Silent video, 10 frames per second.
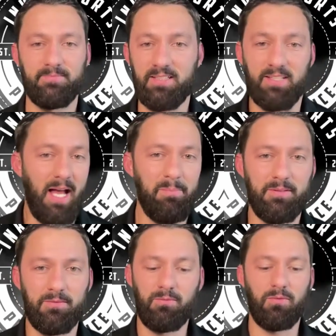has
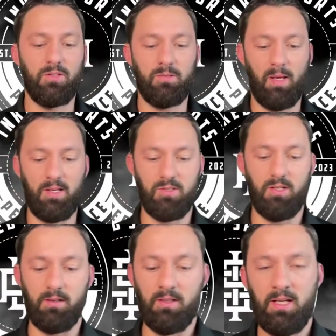happened for this past
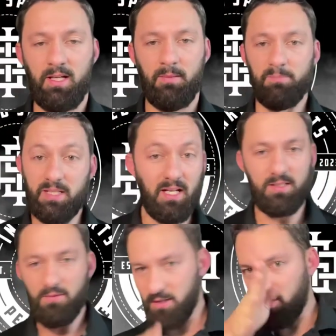year because
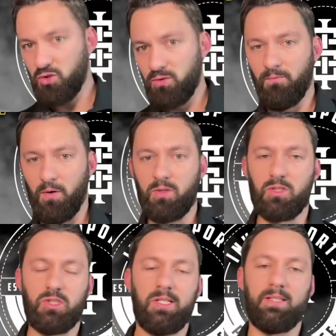of his focus
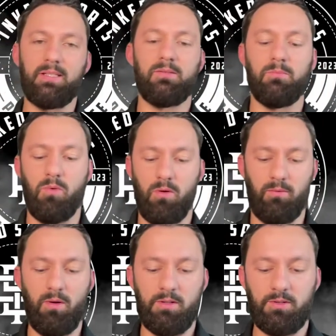shifting to more of the
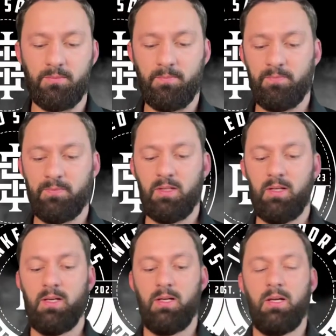runners.
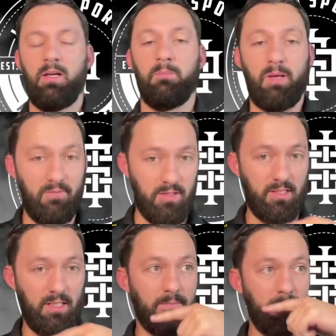But
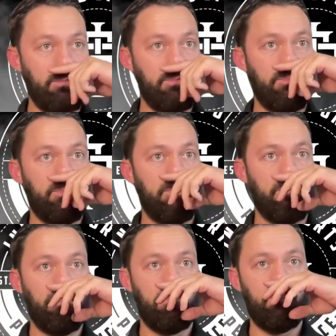obviously,
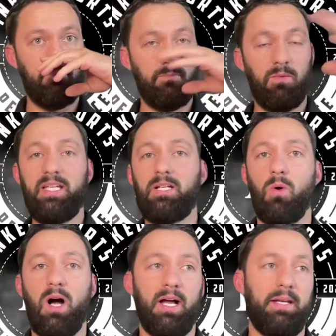league
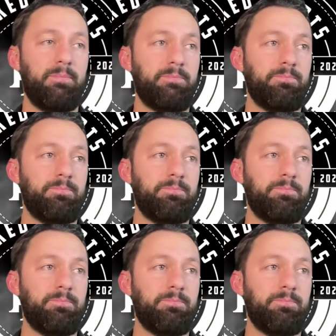wide,